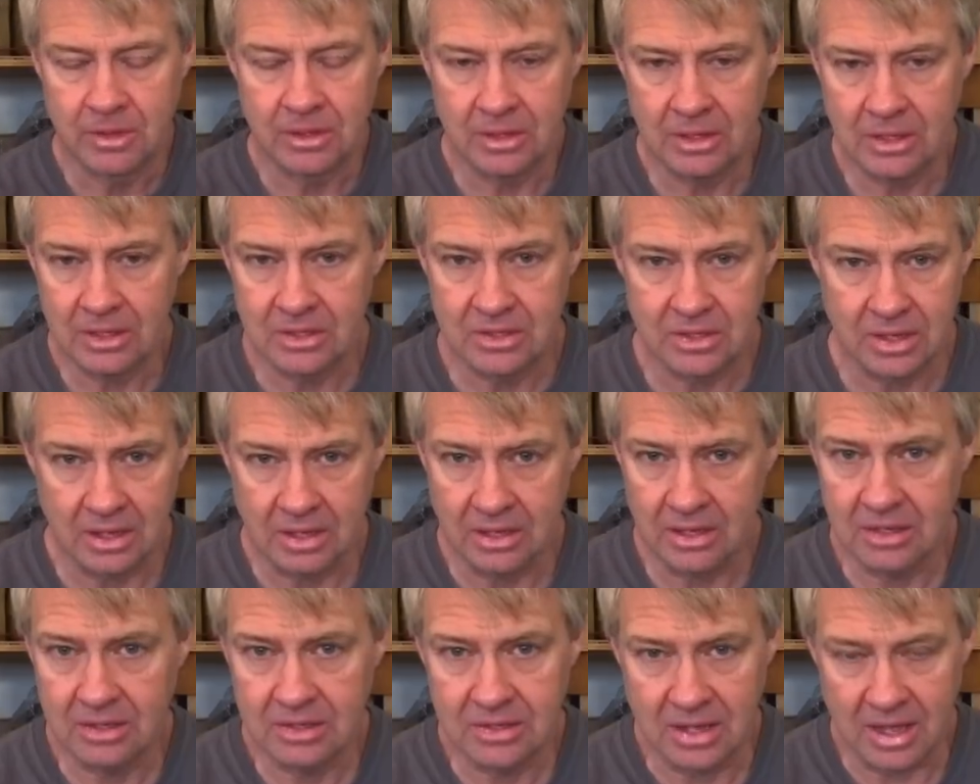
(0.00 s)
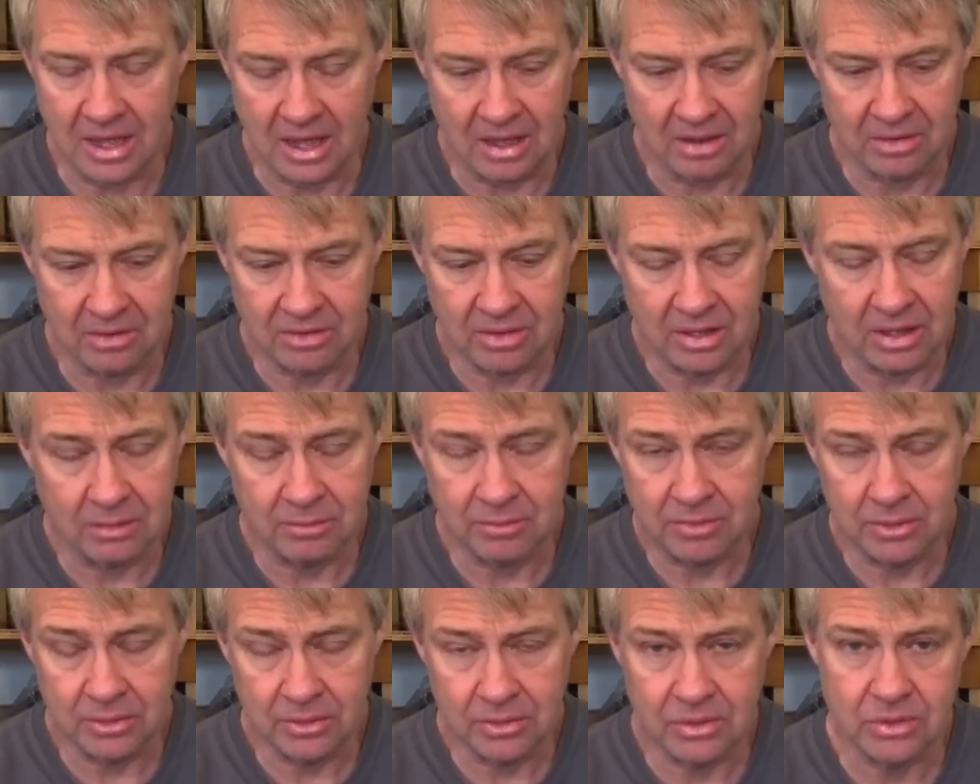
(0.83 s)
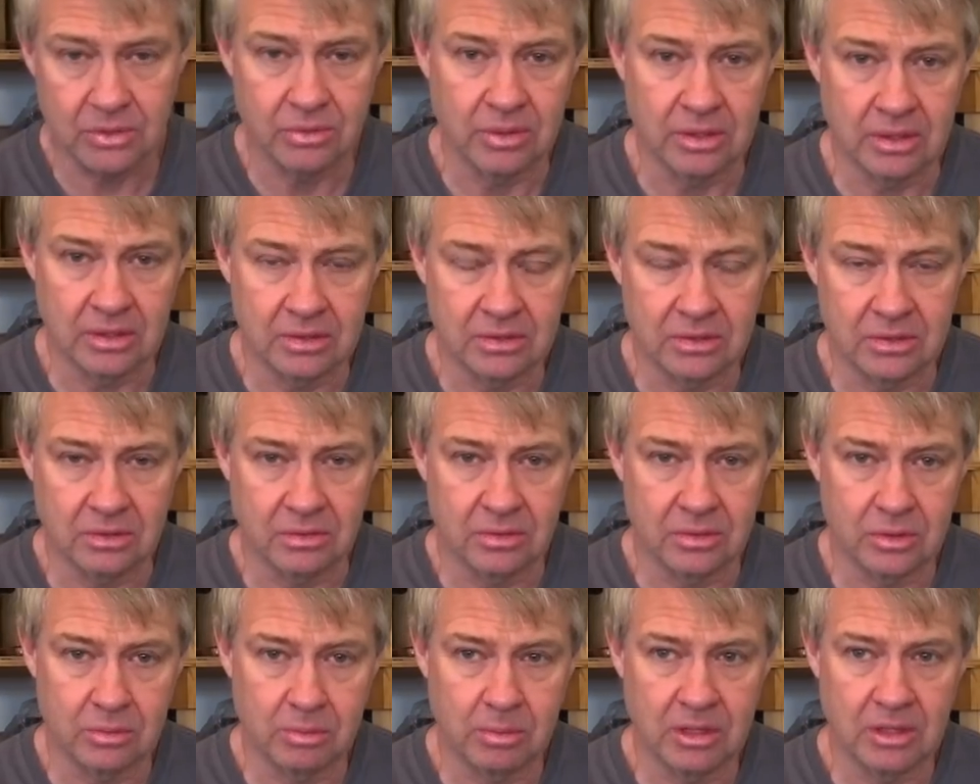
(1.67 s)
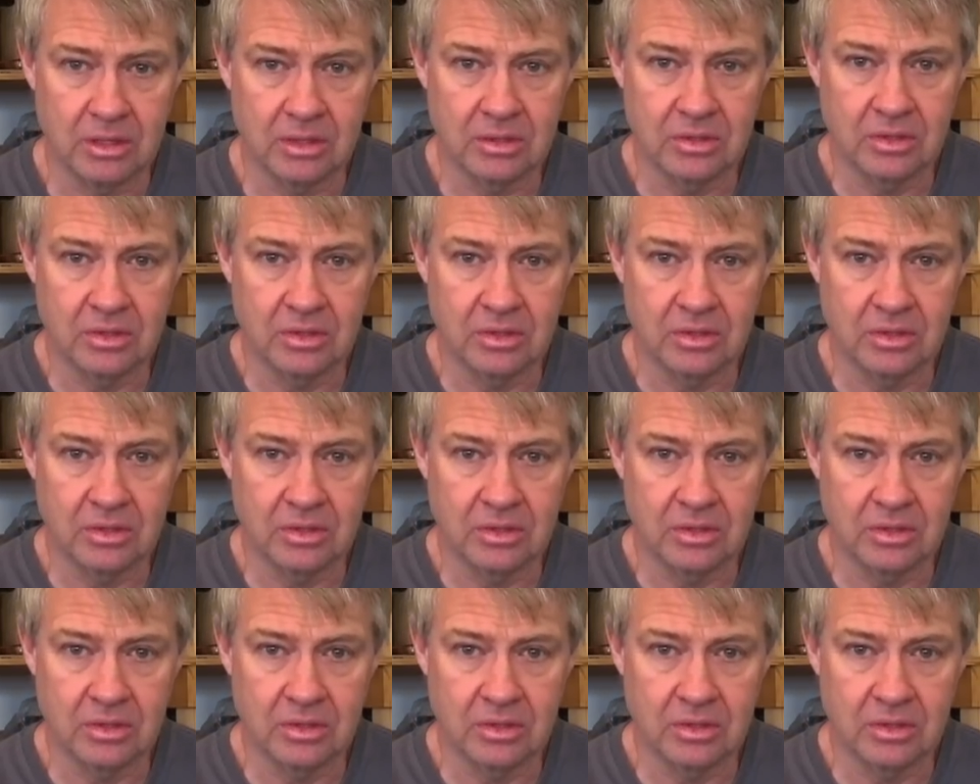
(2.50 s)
it's it's out of that field strength, so to speak.